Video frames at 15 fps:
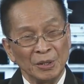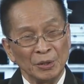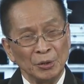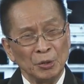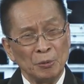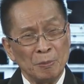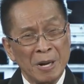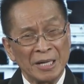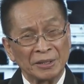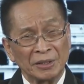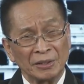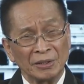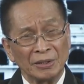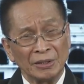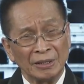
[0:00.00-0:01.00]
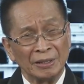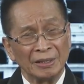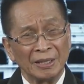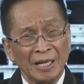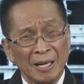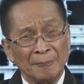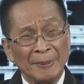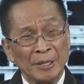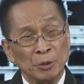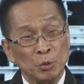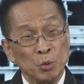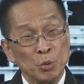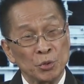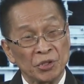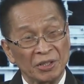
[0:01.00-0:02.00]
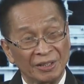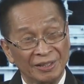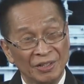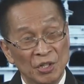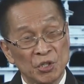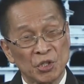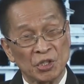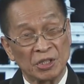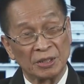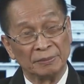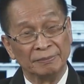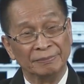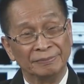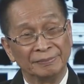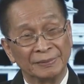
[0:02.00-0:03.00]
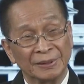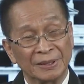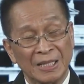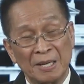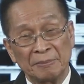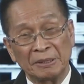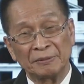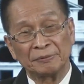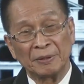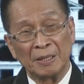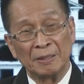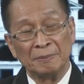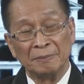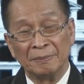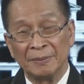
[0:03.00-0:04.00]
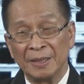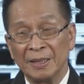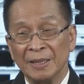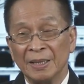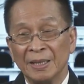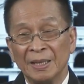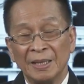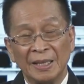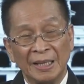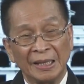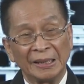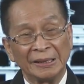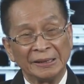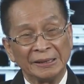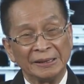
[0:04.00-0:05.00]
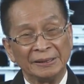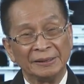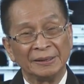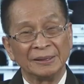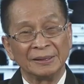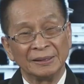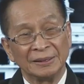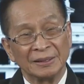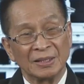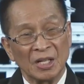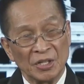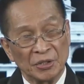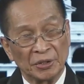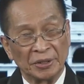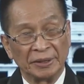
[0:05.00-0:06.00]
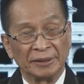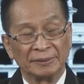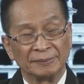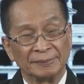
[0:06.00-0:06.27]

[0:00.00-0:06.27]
No matter upon whose initiative coming from any country.